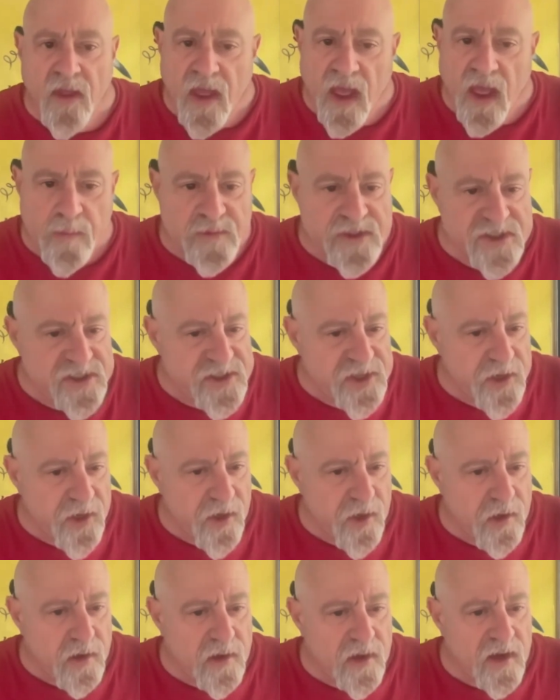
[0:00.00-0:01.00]
I'm
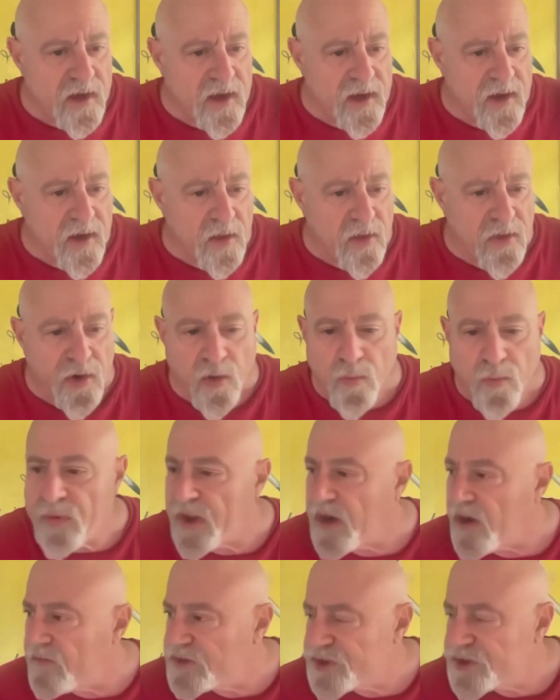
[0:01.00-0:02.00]
still in a little
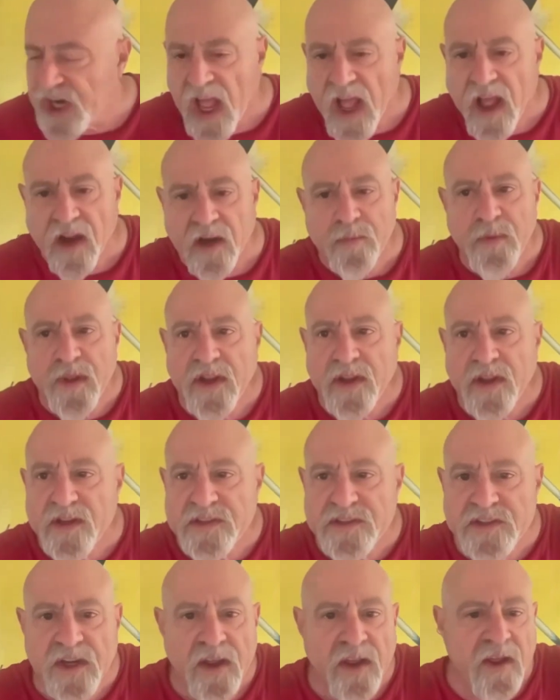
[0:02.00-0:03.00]
bit of shock
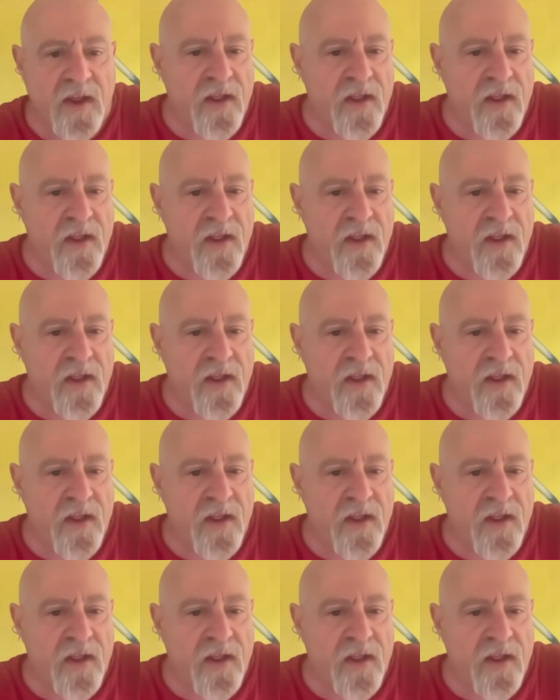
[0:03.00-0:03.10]
because